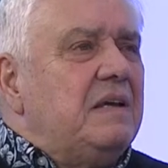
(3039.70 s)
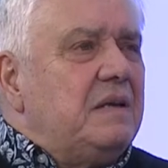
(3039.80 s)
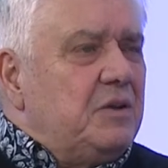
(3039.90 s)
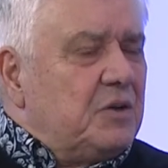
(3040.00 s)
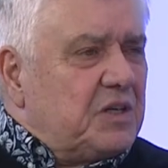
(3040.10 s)

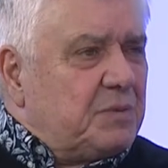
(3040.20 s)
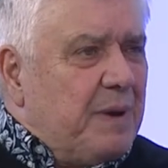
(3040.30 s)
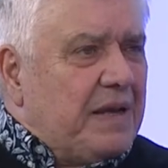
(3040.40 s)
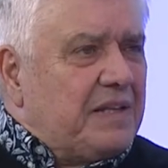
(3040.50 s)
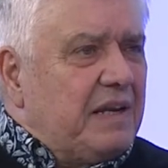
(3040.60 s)
you
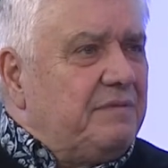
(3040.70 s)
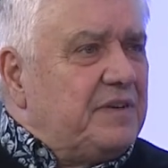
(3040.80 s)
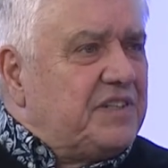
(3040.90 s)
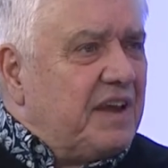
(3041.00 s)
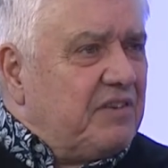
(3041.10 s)
expect to live
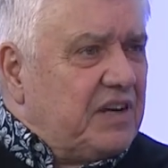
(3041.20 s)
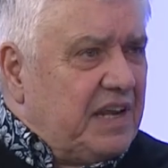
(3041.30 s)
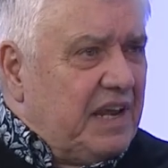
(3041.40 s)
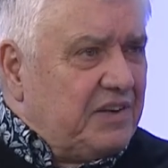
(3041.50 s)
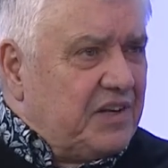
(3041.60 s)
for
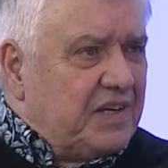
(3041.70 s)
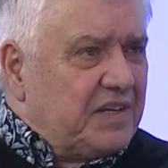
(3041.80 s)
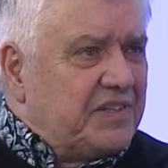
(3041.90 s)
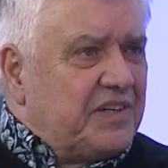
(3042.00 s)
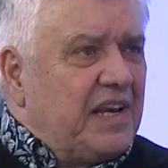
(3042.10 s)
78
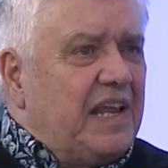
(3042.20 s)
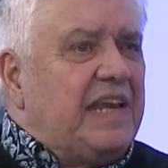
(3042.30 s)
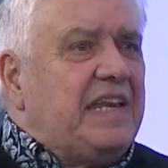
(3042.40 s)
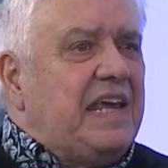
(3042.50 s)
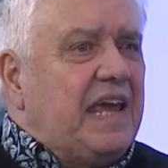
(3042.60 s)
years. A
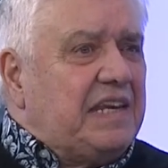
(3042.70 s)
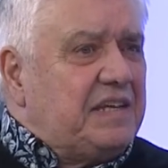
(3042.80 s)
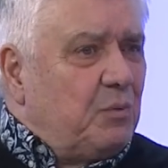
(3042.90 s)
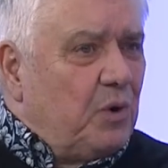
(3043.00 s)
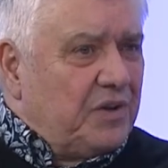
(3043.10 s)
lady,
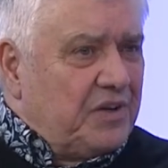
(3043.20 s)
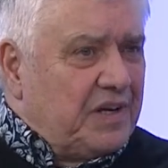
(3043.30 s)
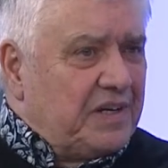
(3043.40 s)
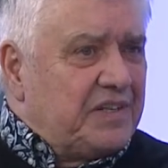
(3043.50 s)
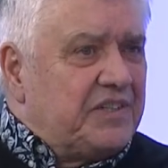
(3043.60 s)
81
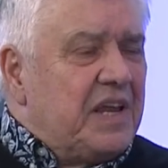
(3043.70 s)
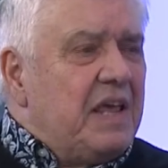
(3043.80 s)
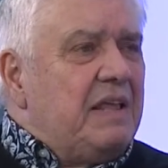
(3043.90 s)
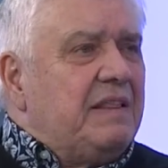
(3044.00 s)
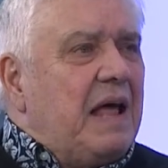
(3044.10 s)
years.
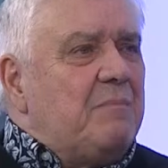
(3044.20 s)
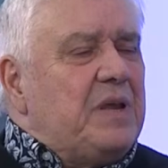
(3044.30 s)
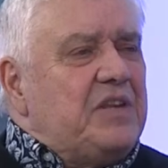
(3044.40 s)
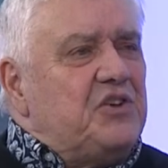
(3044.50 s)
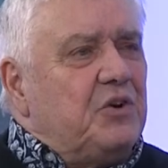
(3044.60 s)
That
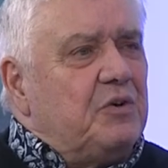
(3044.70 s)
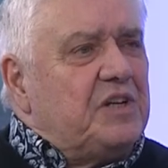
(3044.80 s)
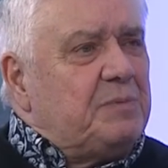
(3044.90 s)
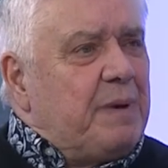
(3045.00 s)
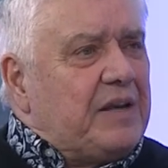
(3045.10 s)
means you're going
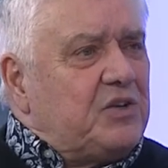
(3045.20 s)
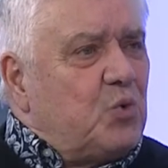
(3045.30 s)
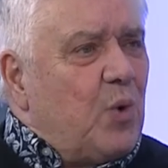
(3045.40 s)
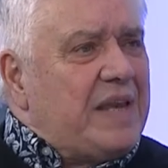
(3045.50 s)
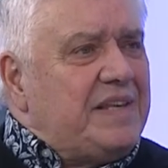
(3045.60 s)
to spend
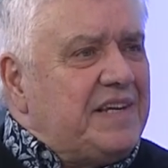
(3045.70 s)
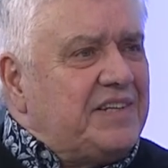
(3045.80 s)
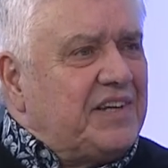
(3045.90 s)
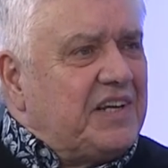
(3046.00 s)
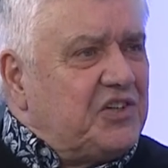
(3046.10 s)

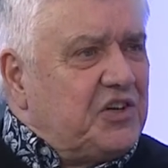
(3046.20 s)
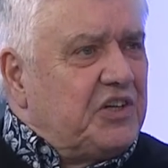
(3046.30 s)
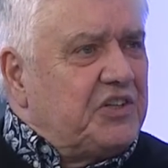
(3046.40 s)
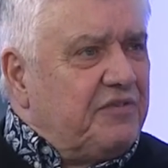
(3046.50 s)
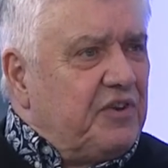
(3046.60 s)
26
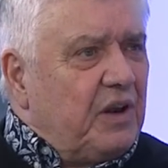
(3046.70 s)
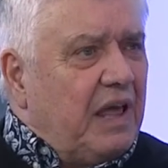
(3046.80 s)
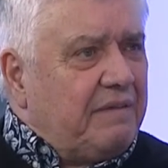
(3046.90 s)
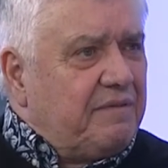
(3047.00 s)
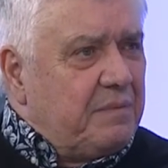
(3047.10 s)
years of your
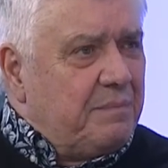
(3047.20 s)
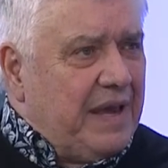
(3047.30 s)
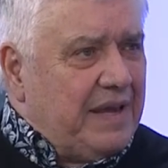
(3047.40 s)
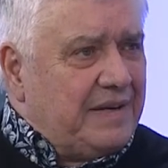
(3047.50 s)
life in bed.